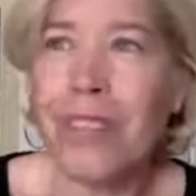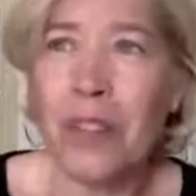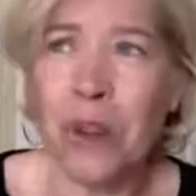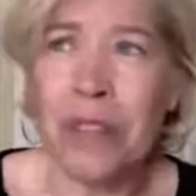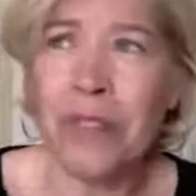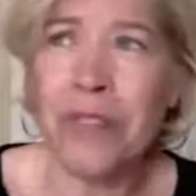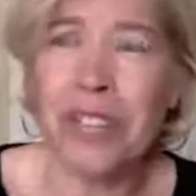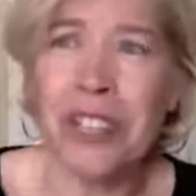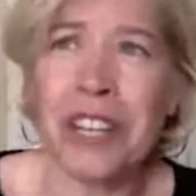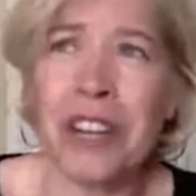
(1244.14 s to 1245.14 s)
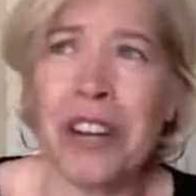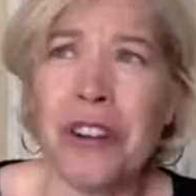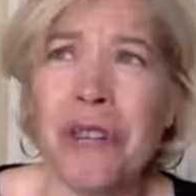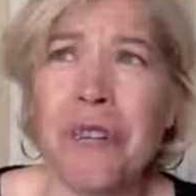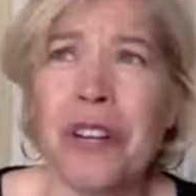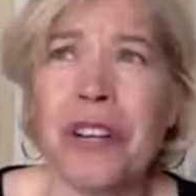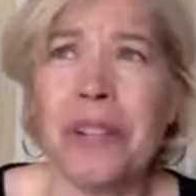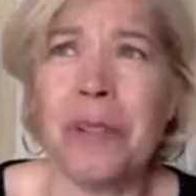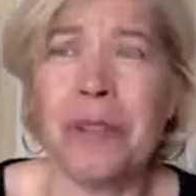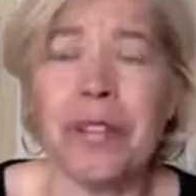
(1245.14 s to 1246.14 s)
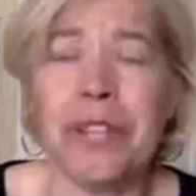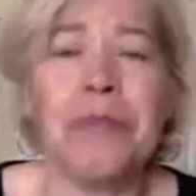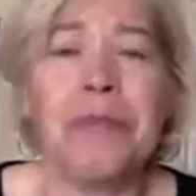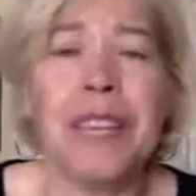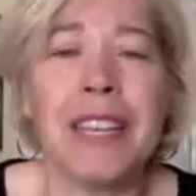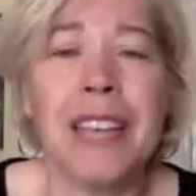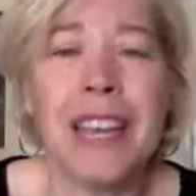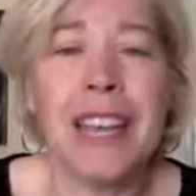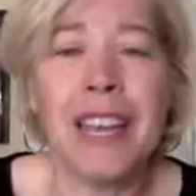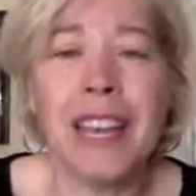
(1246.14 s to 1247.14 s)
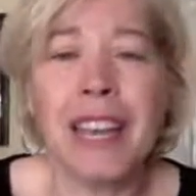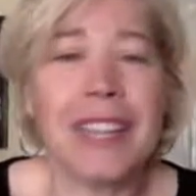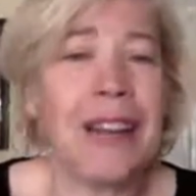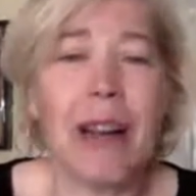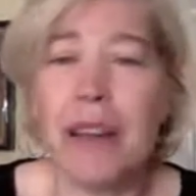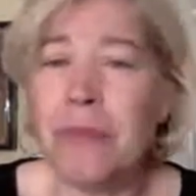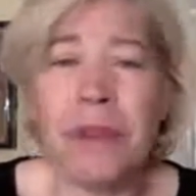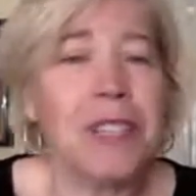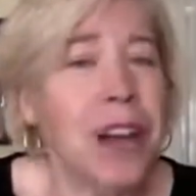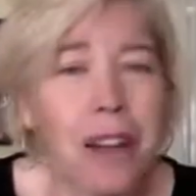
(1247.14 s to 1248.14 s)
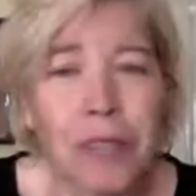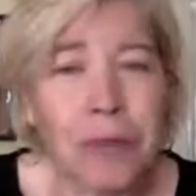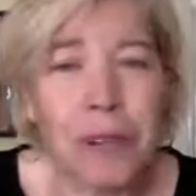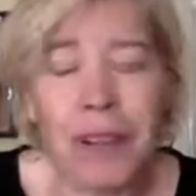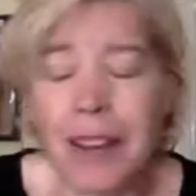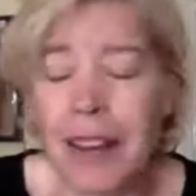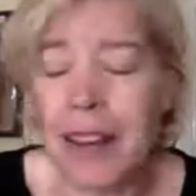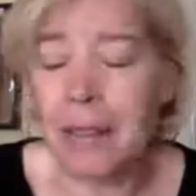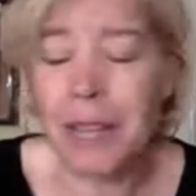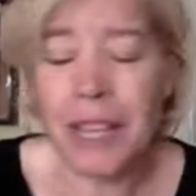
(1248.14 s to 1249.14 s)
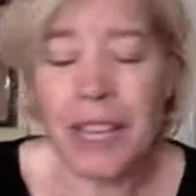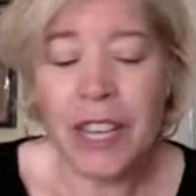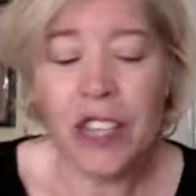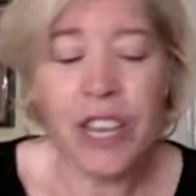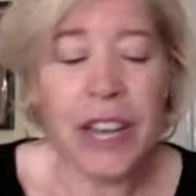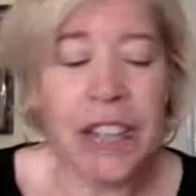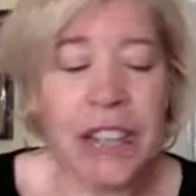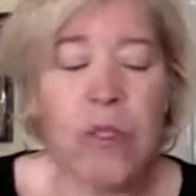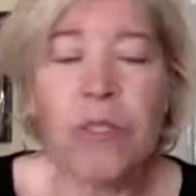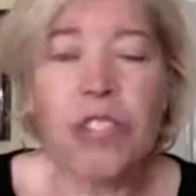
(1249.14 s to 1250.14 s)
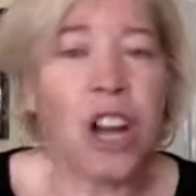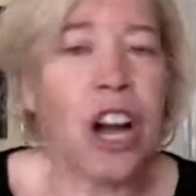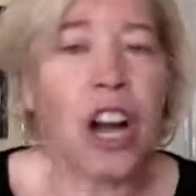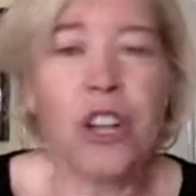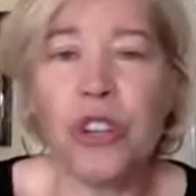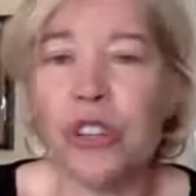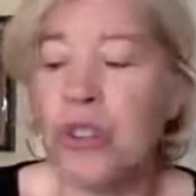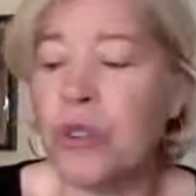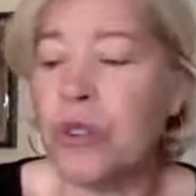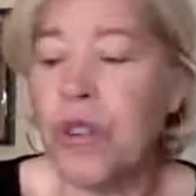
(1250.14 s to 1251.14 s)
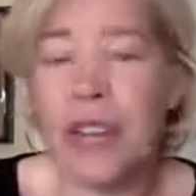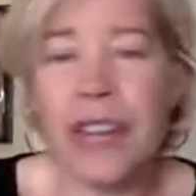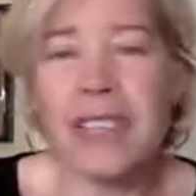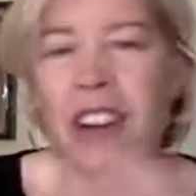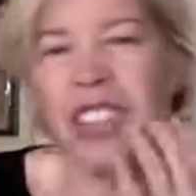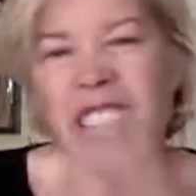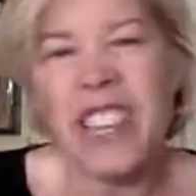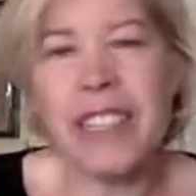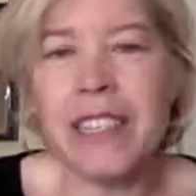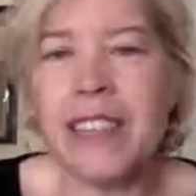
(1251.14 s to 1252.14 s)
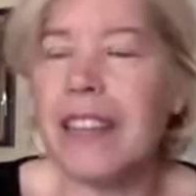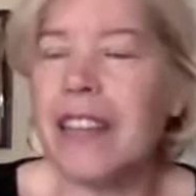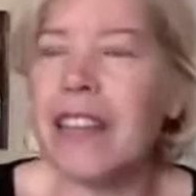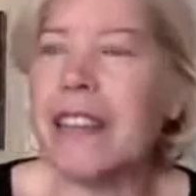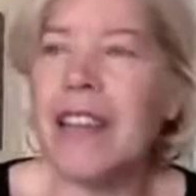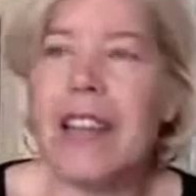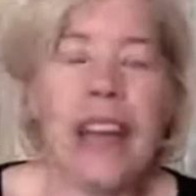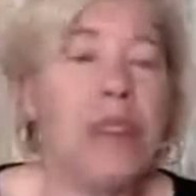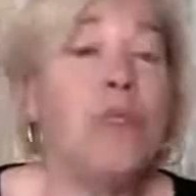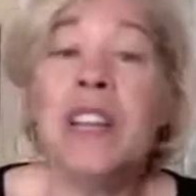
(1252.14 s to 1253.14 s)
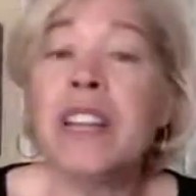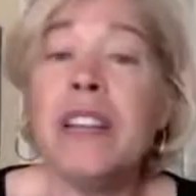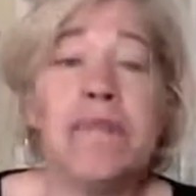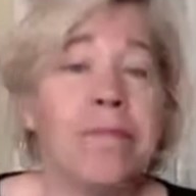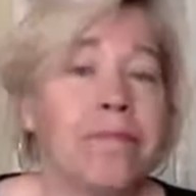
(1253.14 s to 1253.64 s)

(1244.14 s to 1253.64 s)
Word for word: going to visit a Carna4 customer next week because I, I, just want to talk to her. Um, she has an old dog who has hardly any teeth and he wouldn't eat.